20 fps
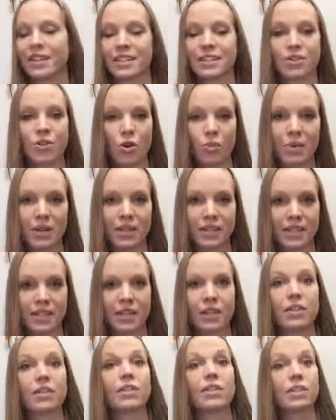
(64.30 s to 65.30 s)
is no big
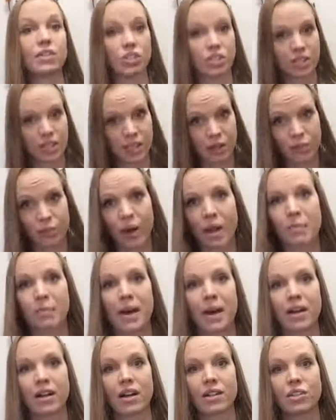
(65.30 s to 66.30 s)
deal. Just get right
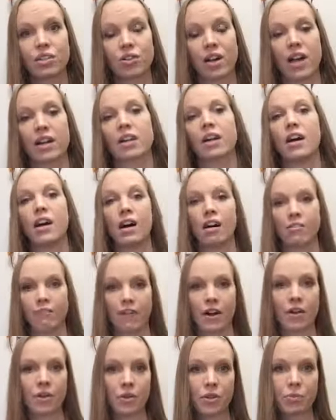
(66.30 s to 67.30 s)
back on track,
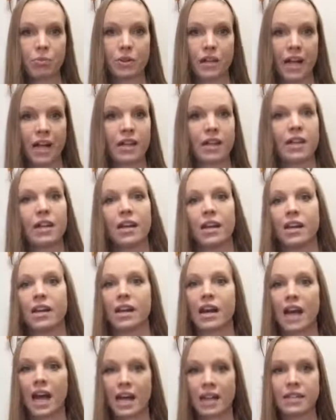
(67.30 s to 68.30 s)
follow the plan,
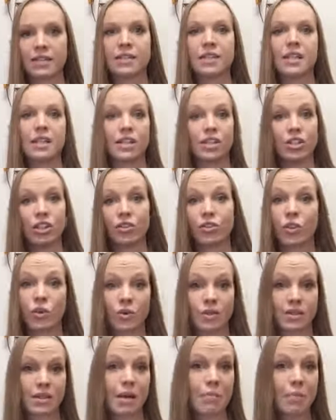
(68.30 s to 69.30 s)
and you'll
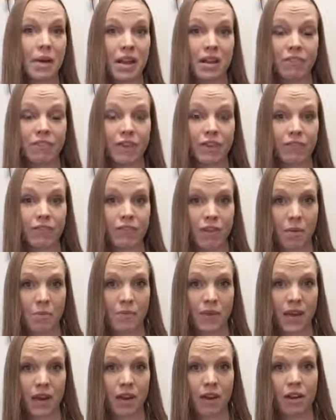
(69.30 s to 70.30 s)
notice that benefit
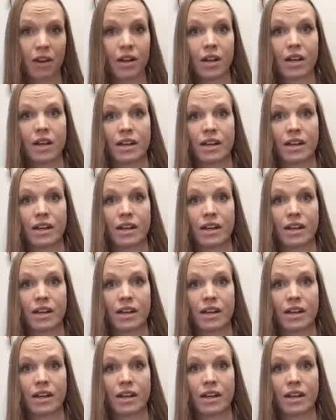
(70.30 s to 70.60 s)
from there.